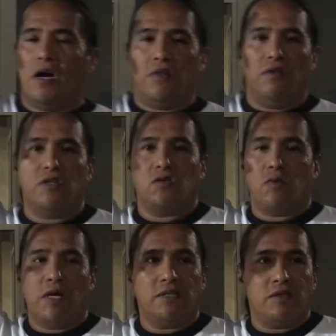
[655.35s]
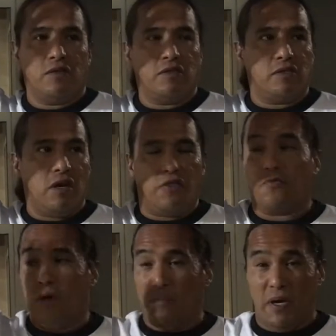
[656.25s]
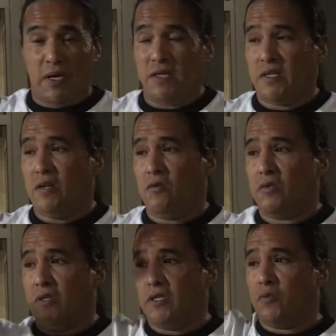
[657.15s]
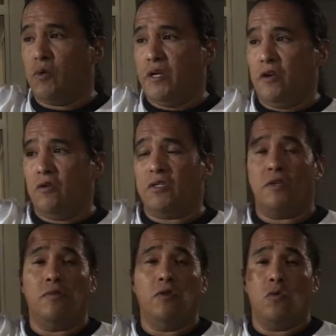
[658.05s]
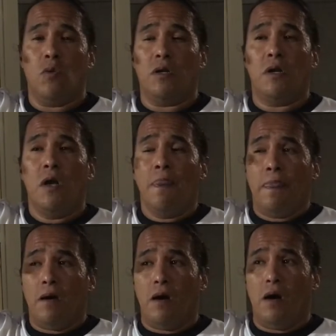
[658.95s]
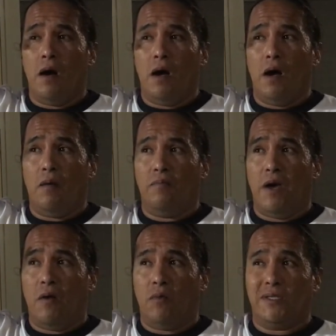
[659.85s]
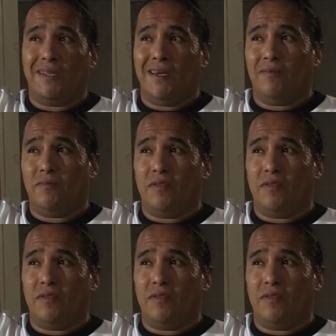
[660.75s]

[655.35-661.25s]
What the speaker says: on this res there's 3 big casinos. This one here is the new one. That was like,